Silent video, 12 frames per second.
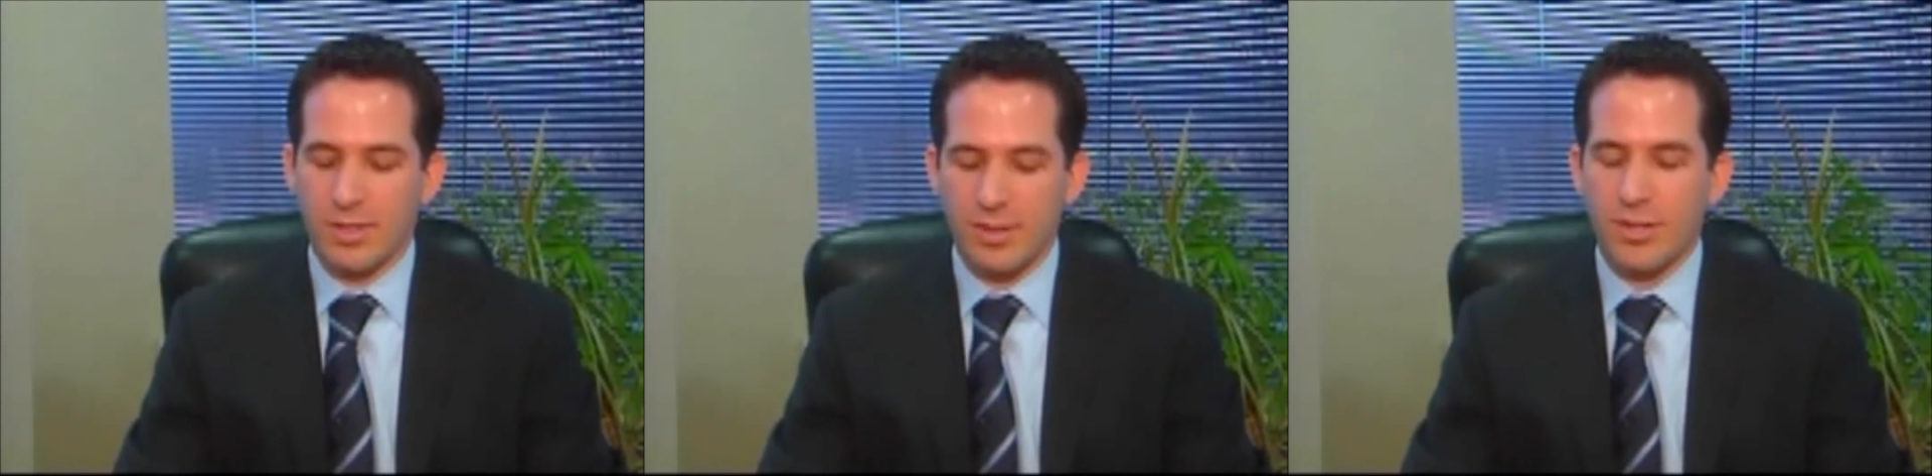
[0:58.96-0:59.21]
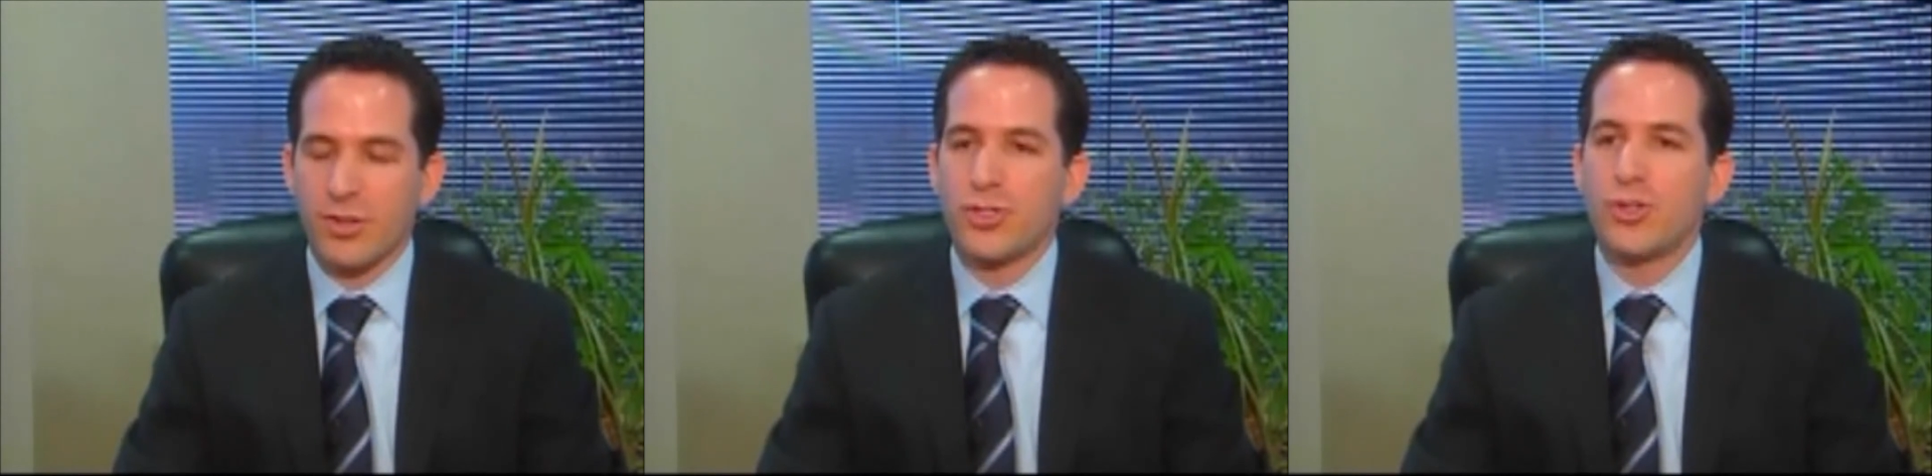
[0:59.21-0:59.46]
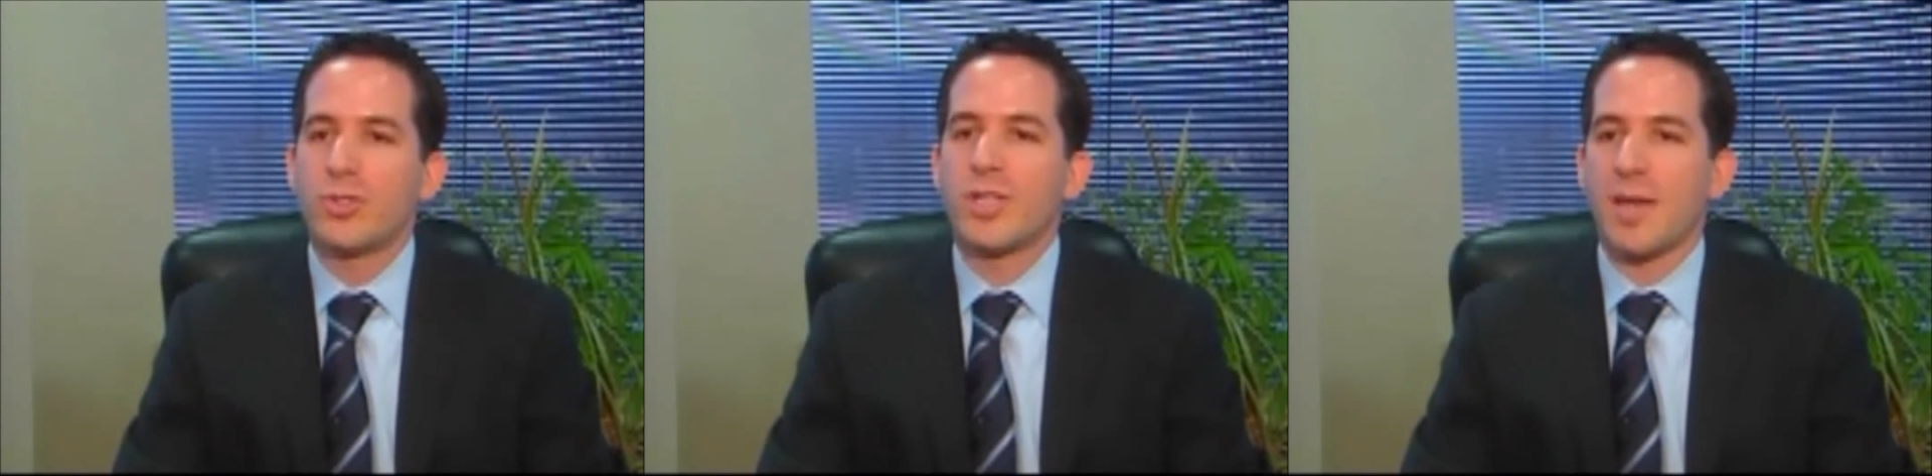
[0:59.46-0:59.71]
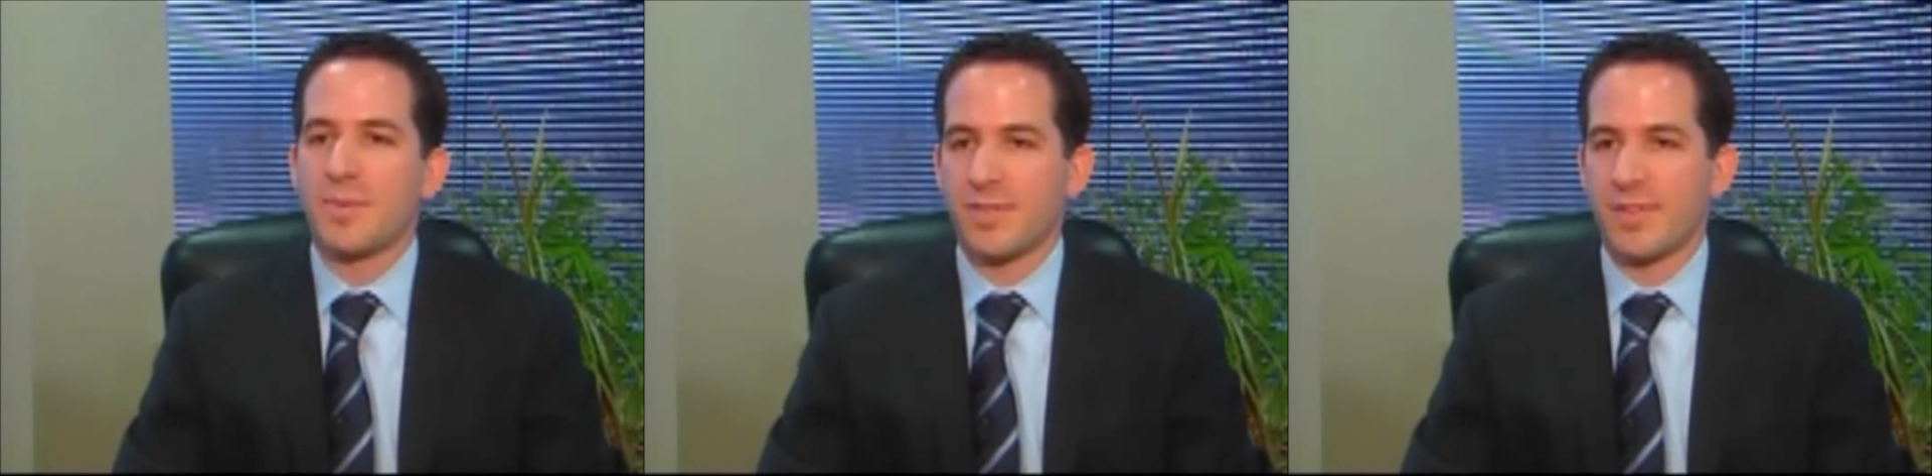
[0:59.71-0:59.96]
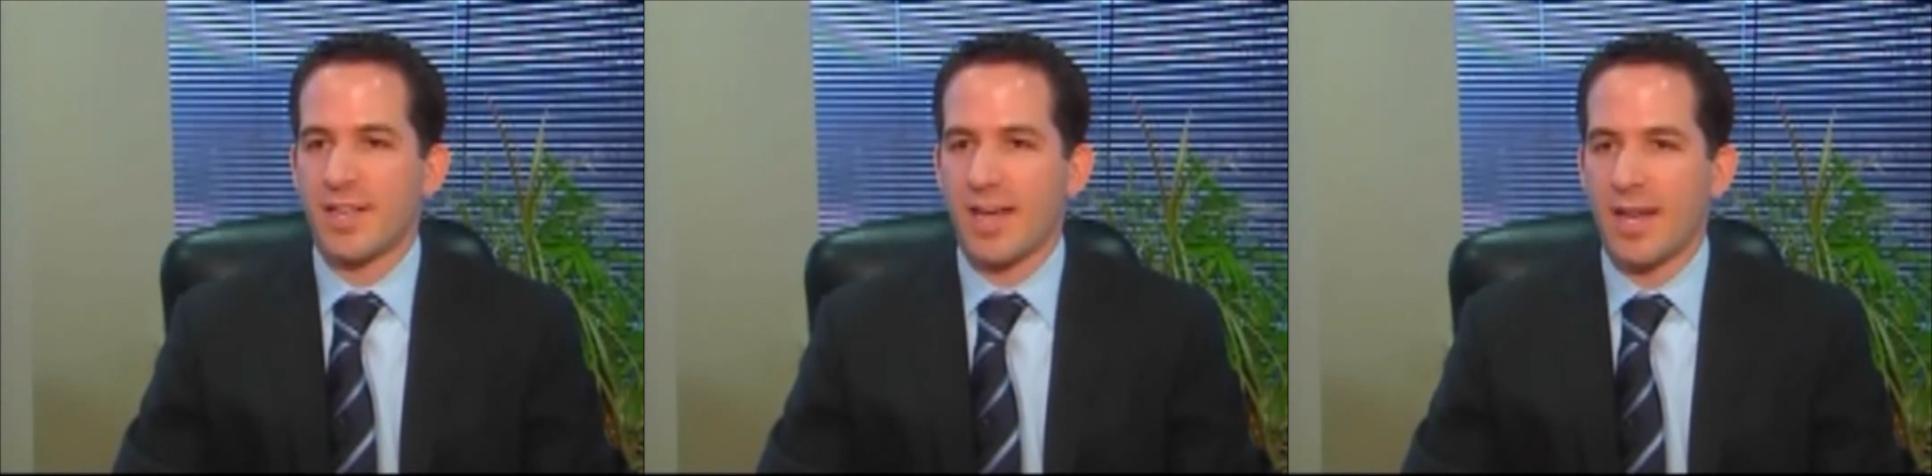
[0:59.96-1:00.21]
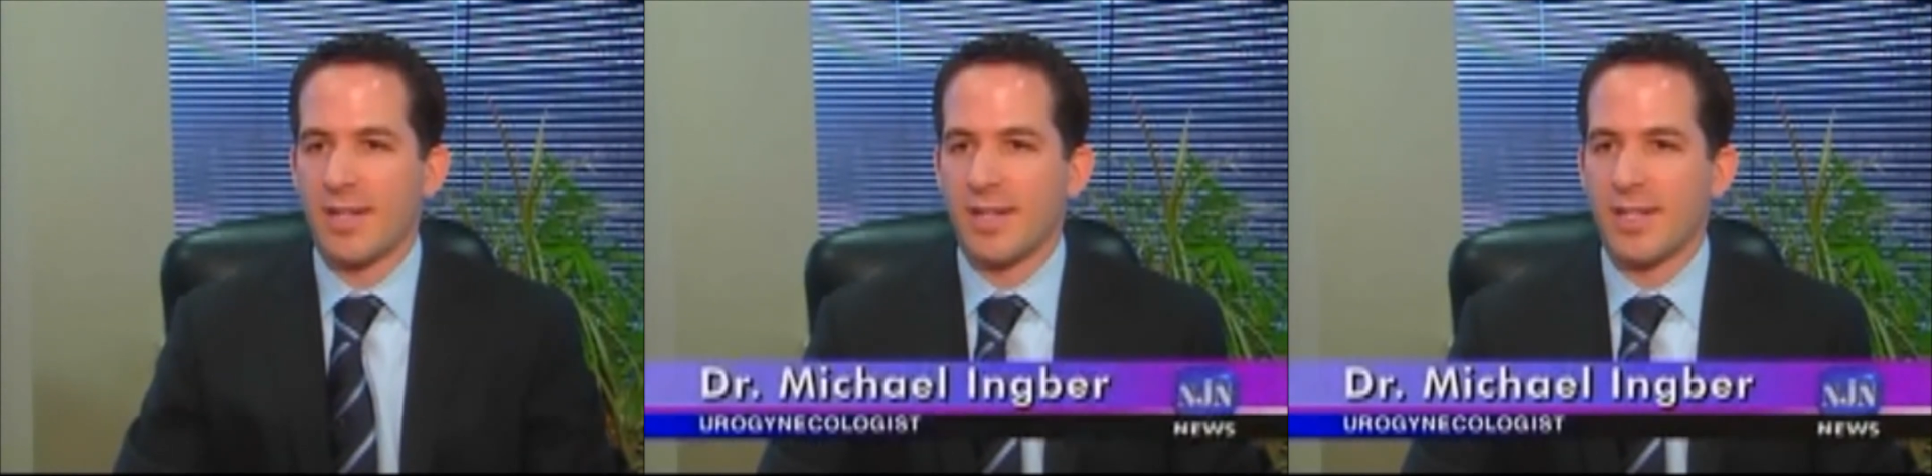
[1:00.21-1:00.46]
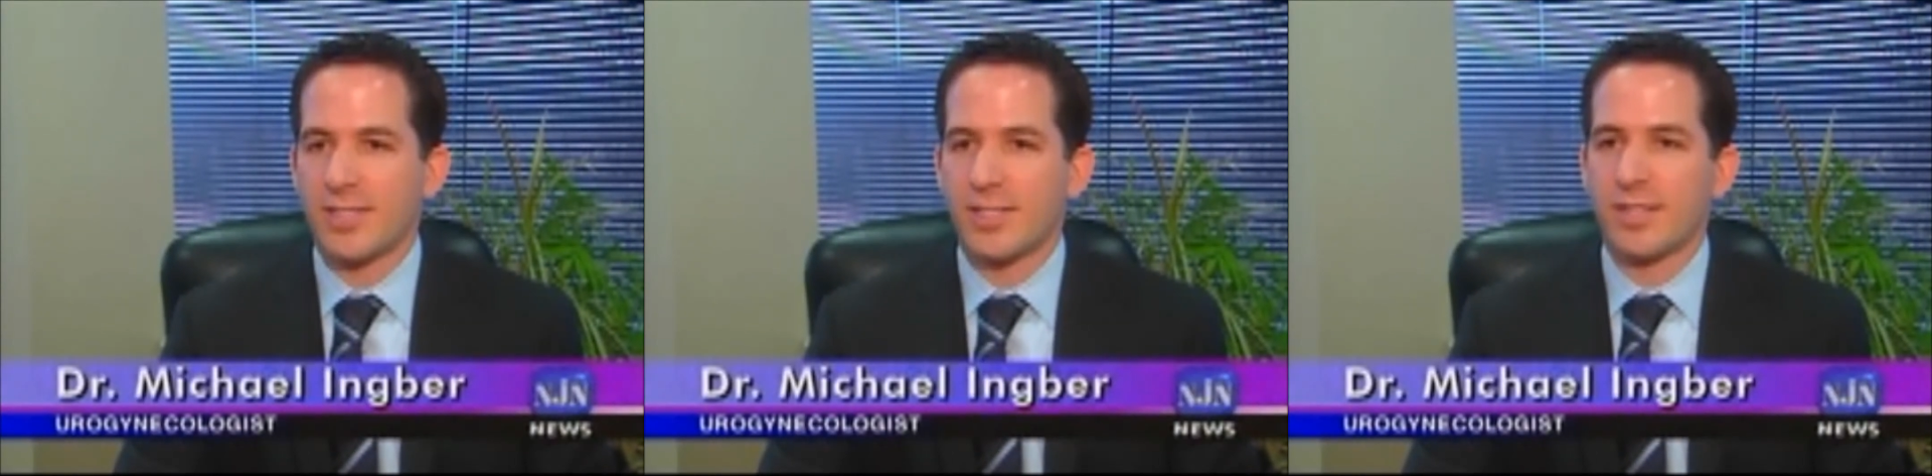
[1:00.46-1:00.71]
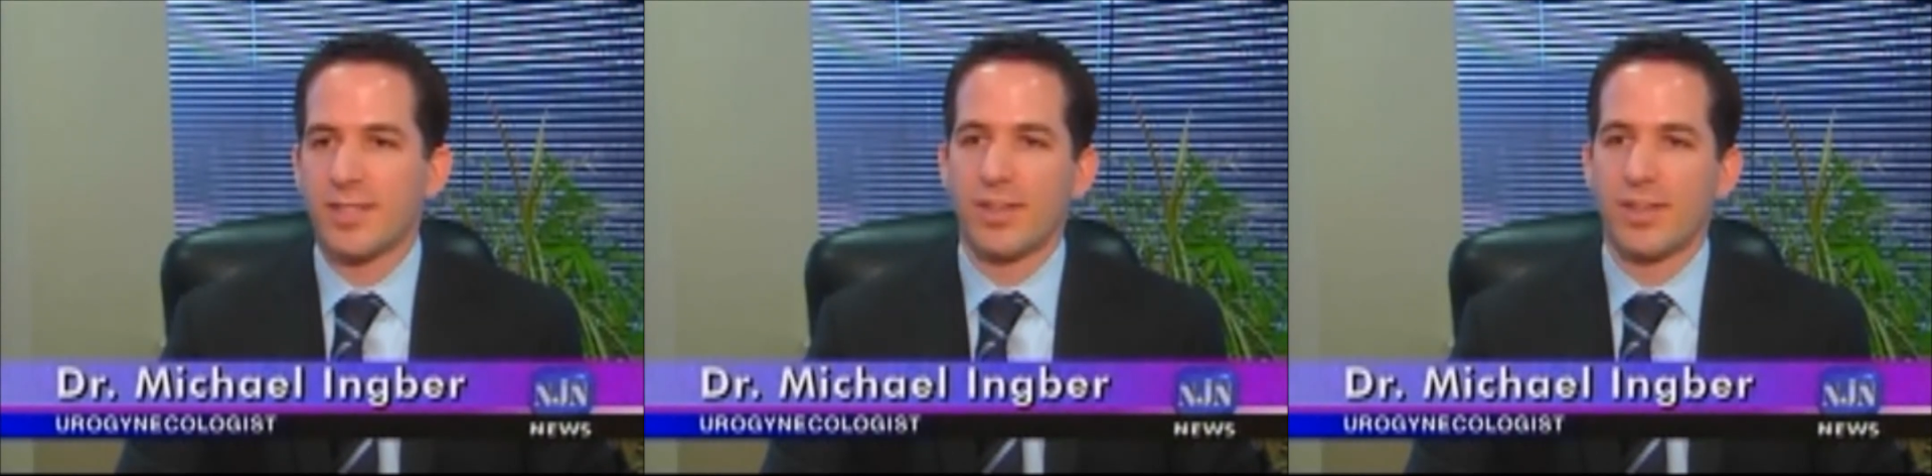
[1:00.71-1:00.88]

There are 2 types of incontinence.